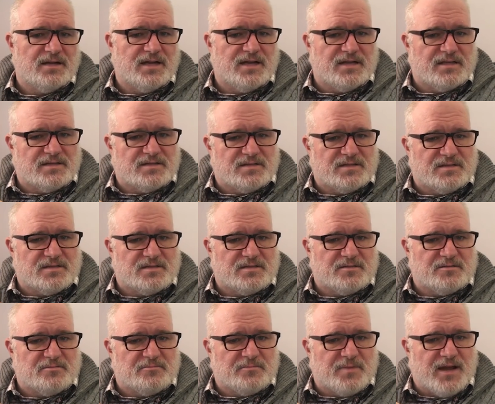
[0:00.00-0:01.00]

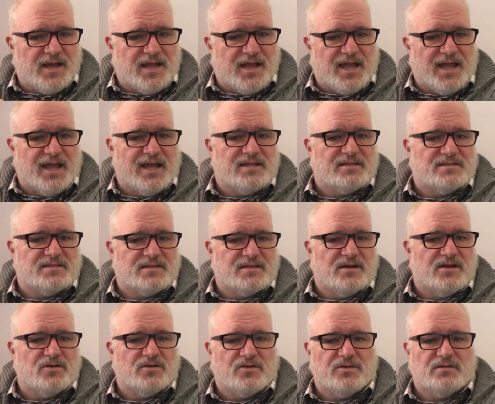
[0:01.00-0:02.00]
as my aunts
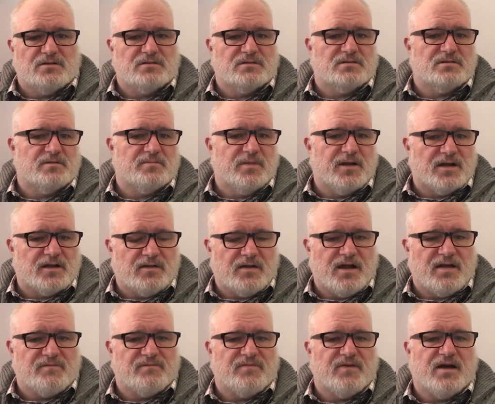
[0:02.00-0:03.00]
and uncles and my
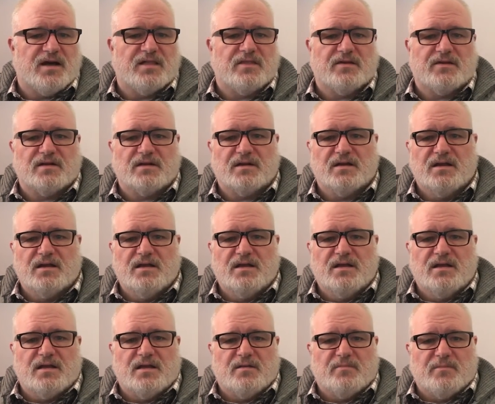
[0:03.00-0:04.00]
grandfather
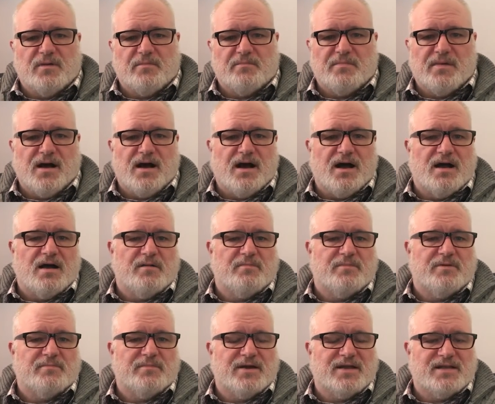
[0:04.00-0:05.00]
and my
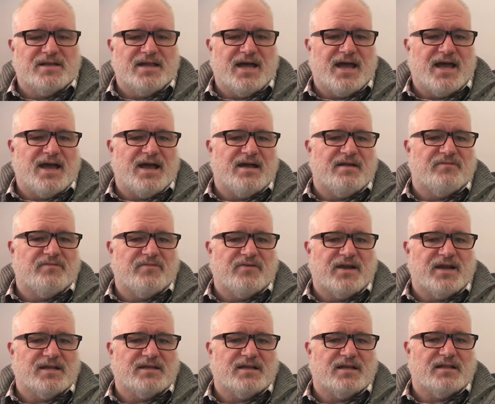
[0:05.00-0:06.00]
mom and my dad
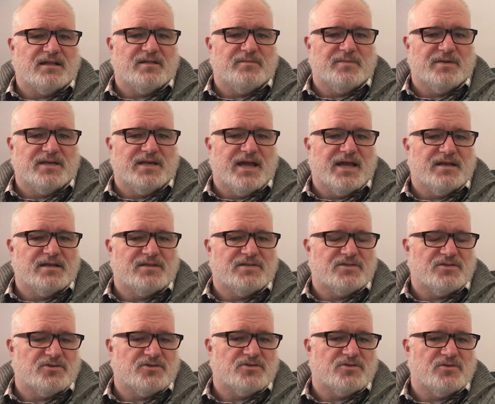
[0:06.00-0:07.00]
frantically began to
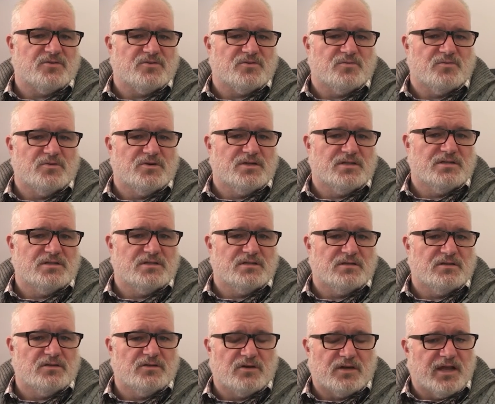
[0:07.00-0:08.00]
search those
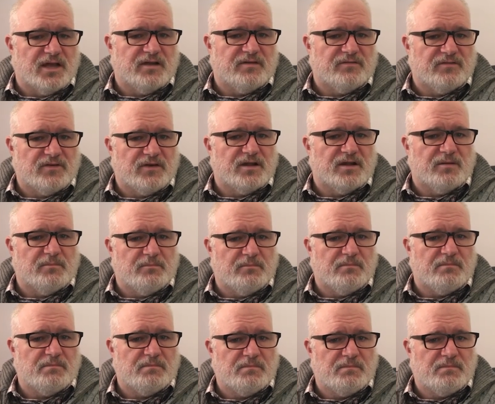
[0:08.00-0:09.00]
woods looking for him.